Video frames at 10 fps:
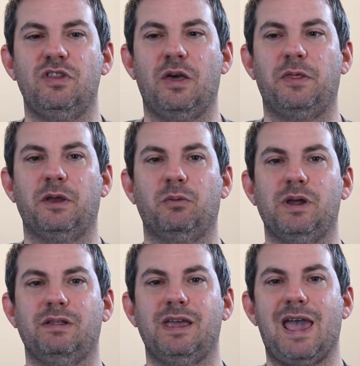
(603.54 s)
nothing
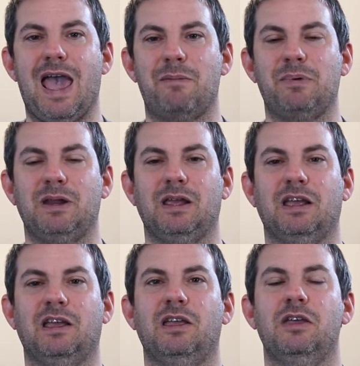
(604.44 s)
really
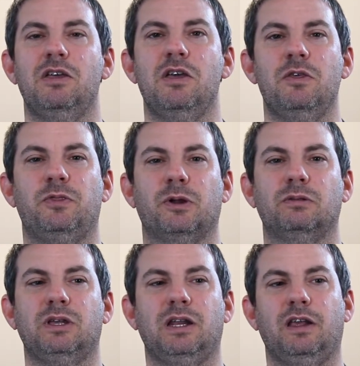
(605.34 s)
happening. They're
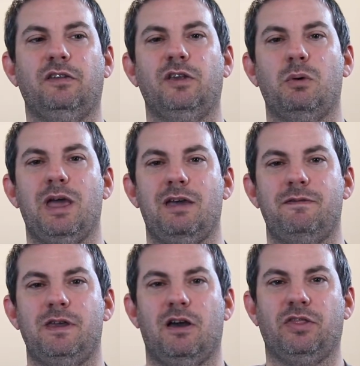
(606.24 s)
leaning so
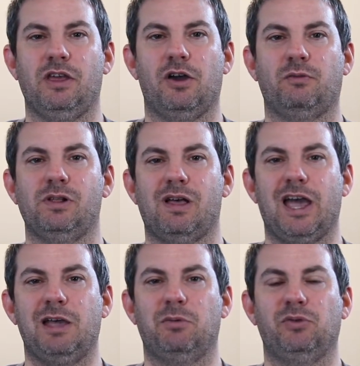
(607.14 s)
heavy on the
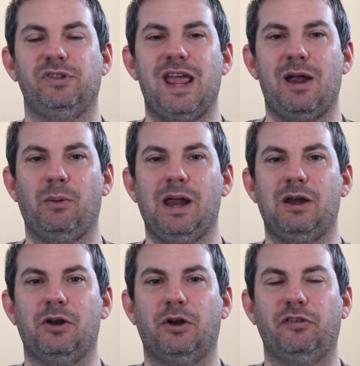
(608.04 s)
unreliable
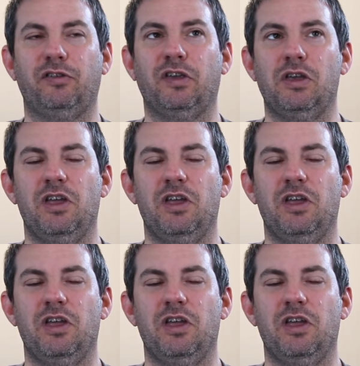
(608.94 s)
narrators.